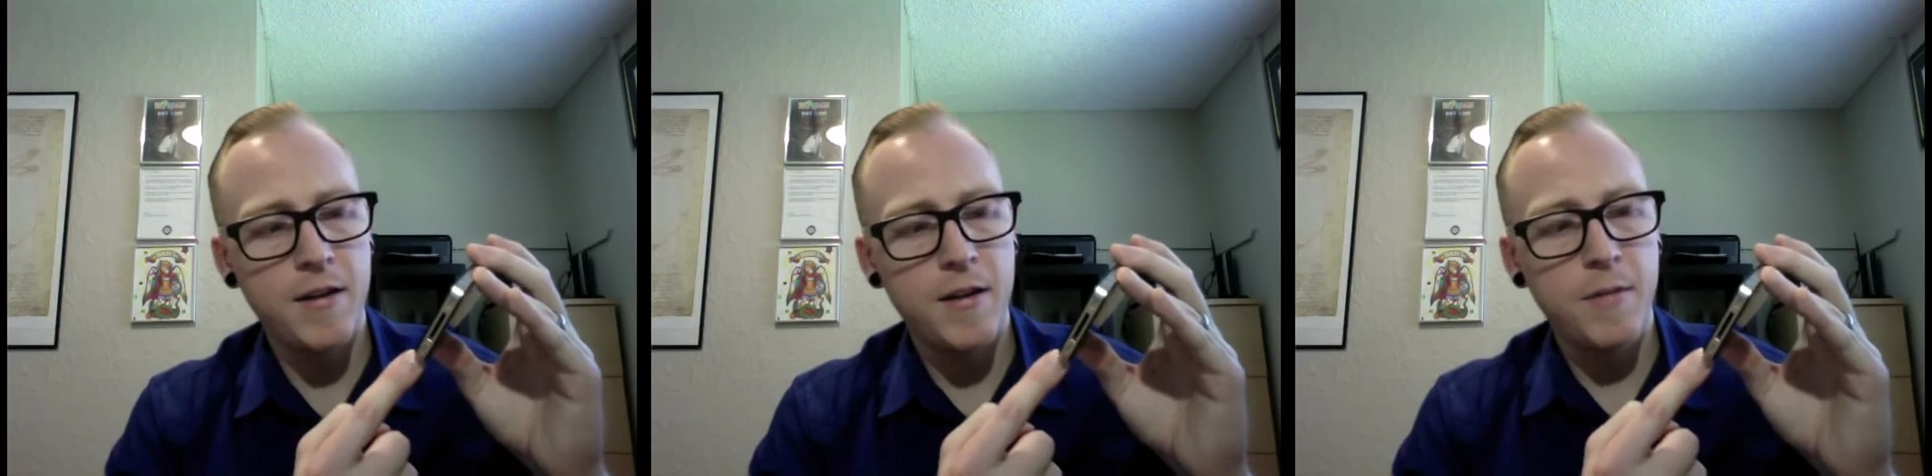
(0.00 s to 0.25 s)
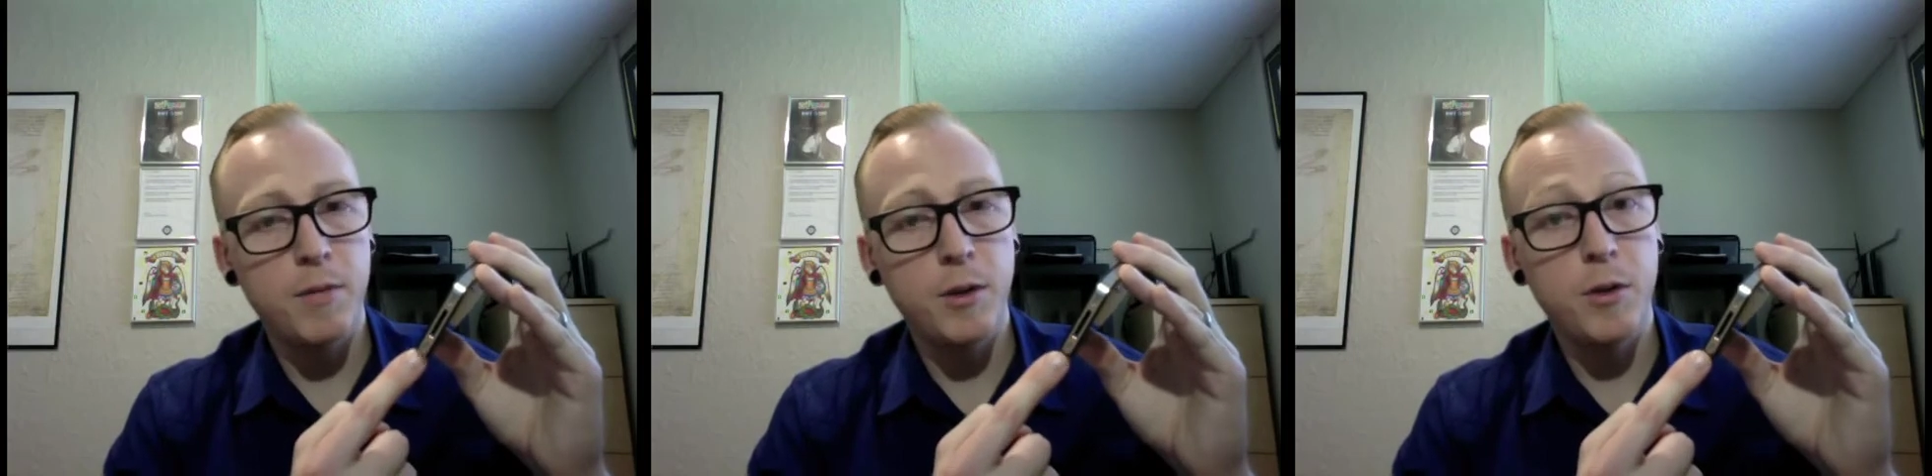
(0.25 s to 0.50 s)

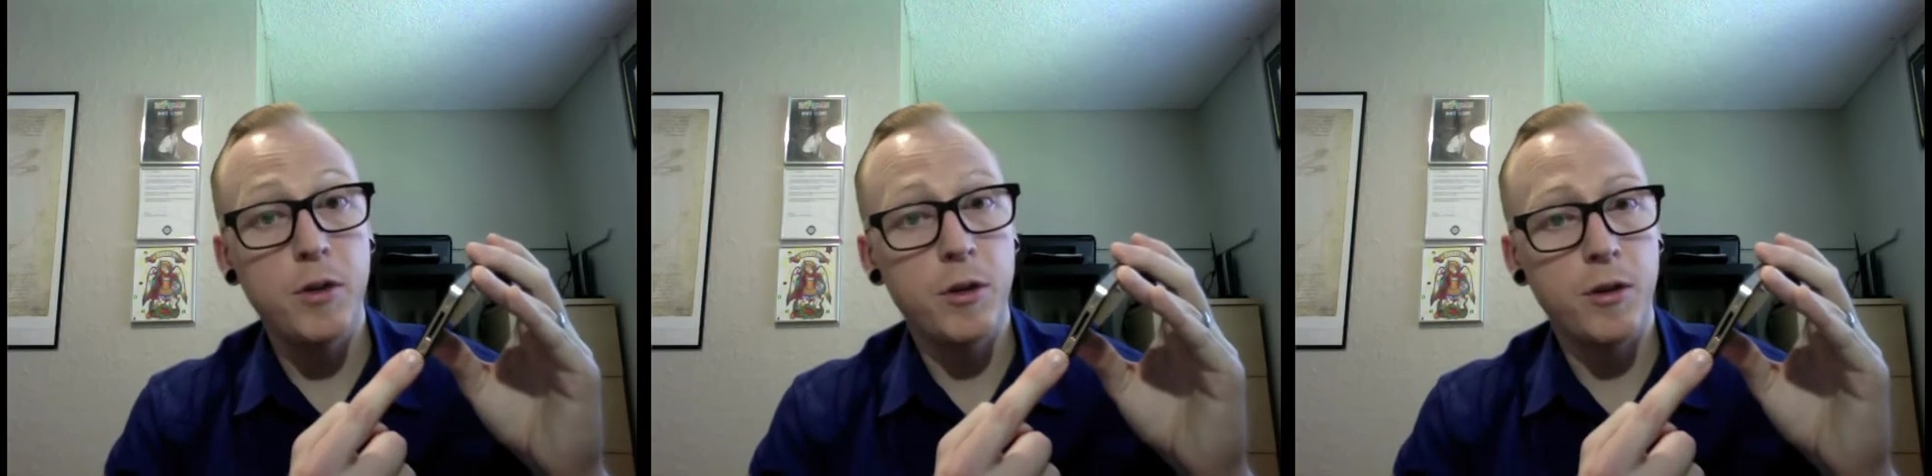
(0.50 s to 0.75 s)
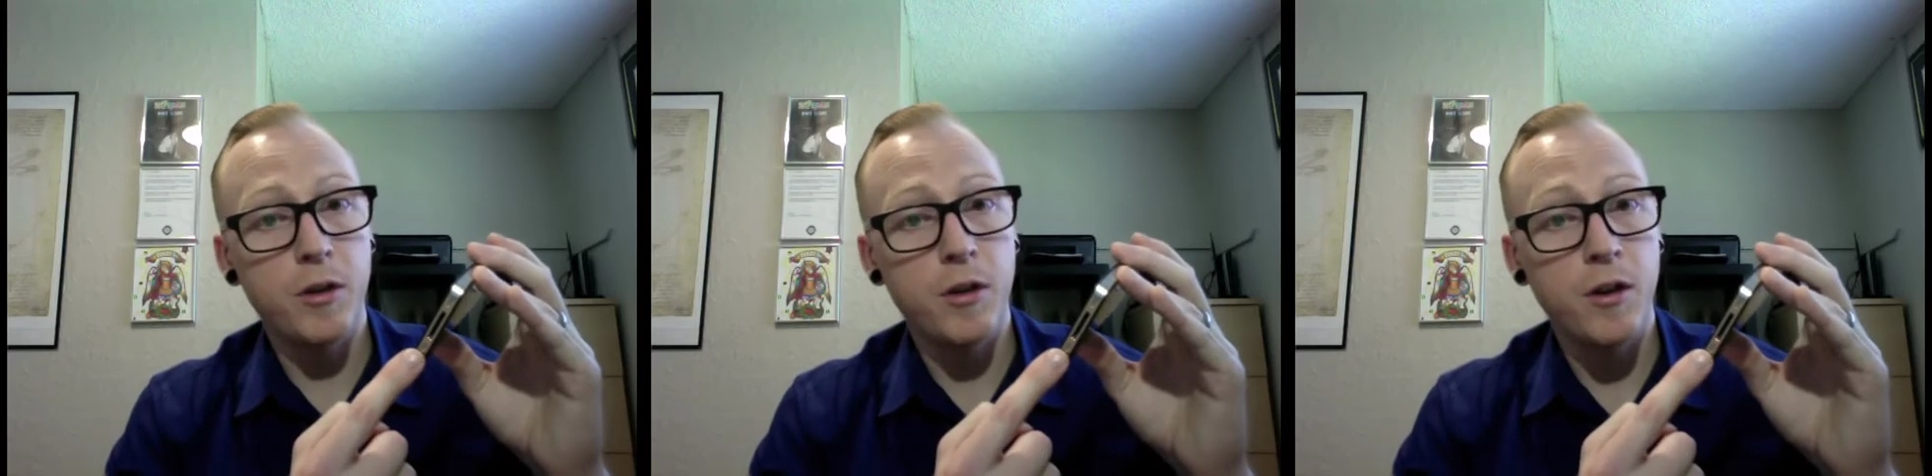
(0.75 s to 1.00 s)

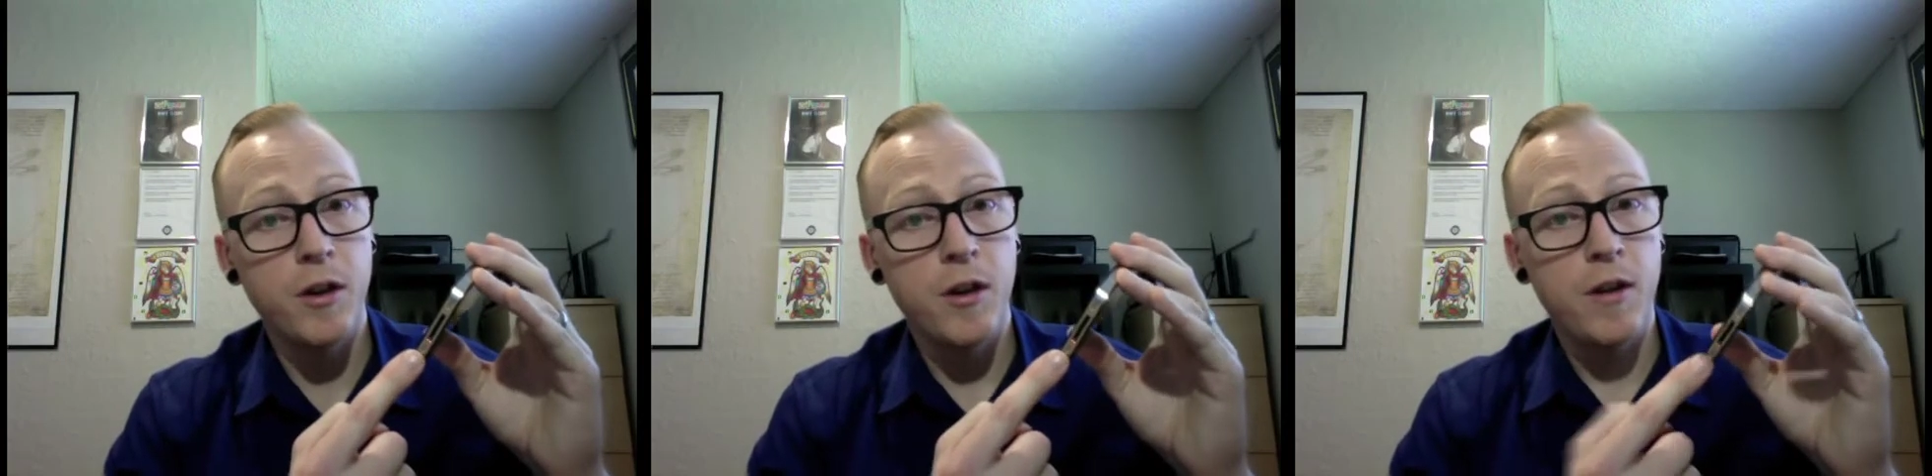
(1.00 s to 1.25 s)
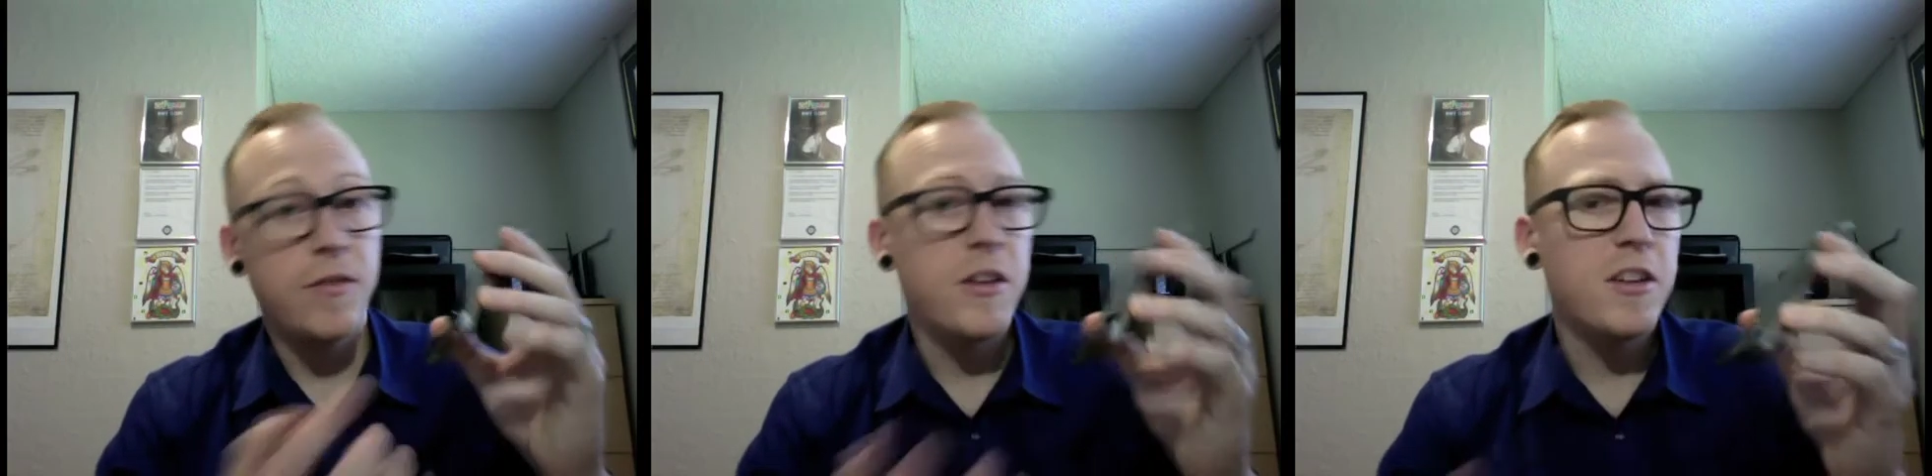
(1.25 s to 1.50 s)
Bluetooth.
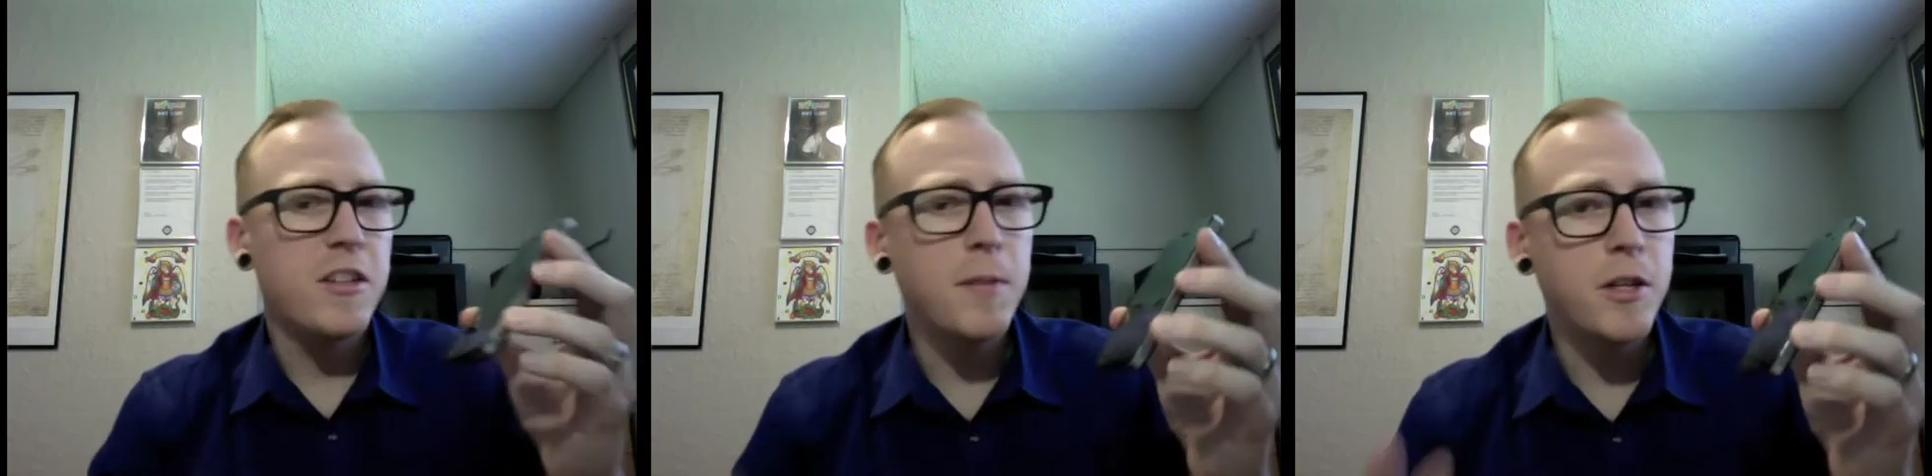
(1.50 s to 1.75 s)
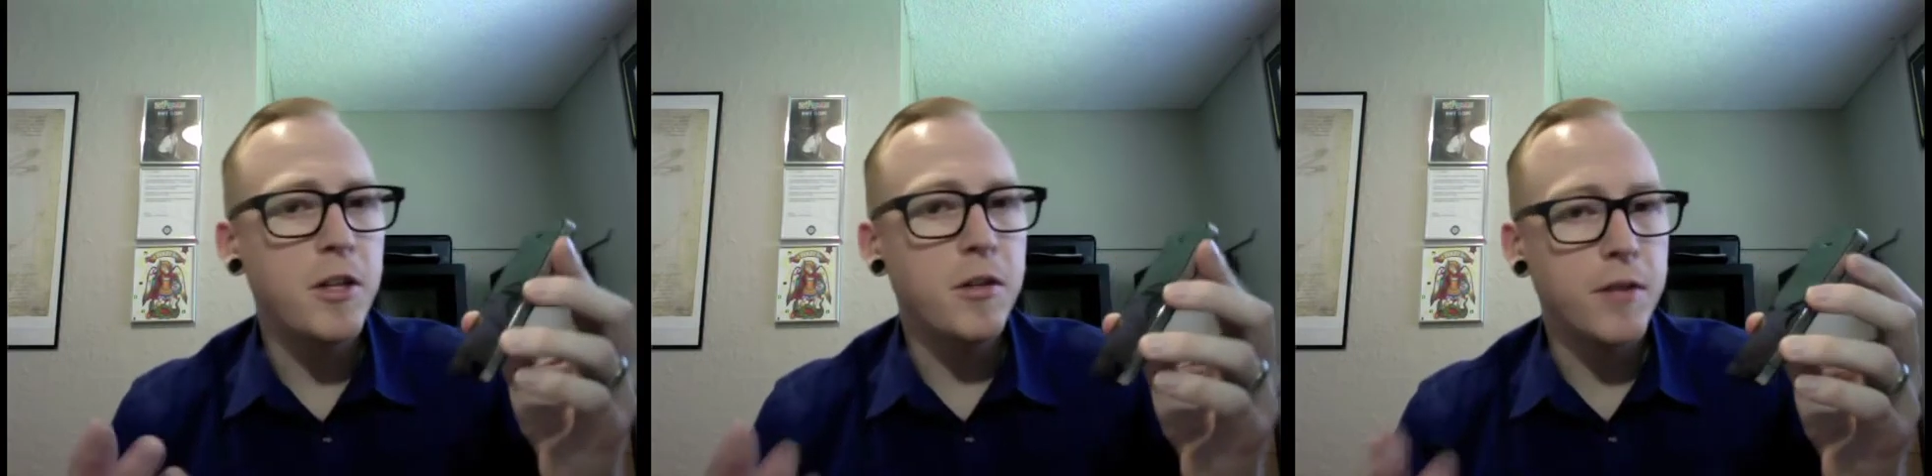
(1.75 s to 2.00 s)
There's some
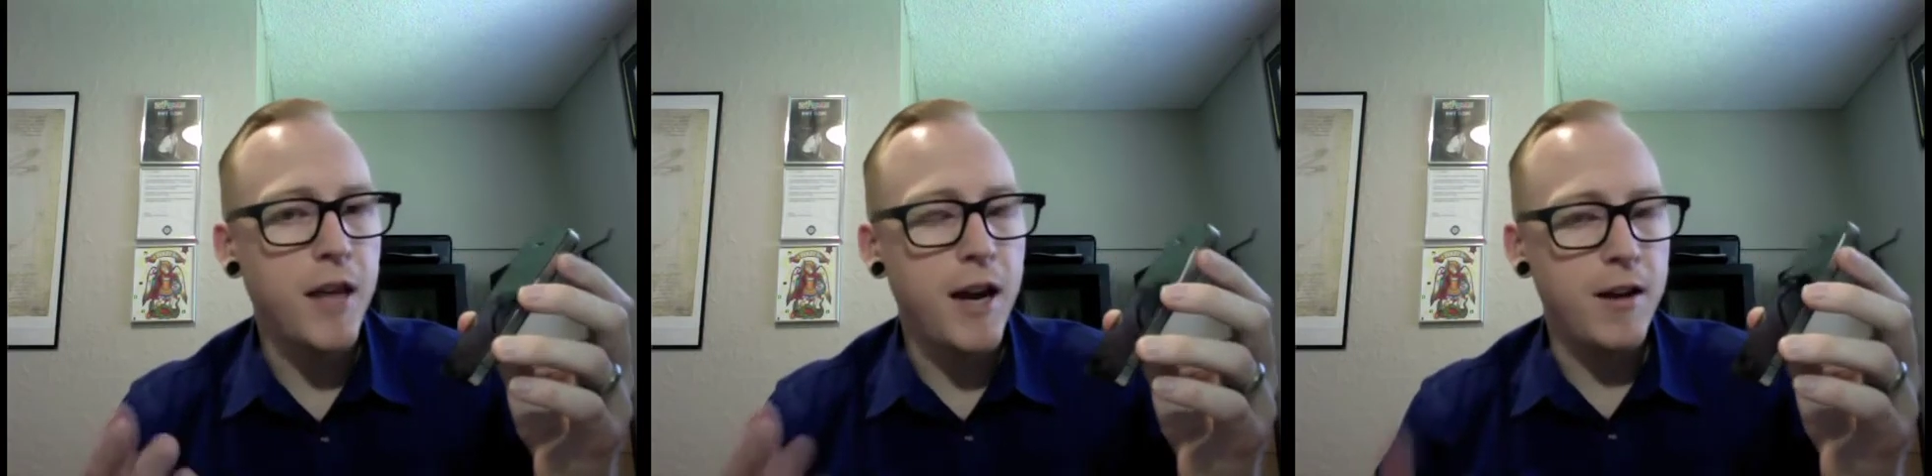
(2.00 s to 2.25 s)
issues with that,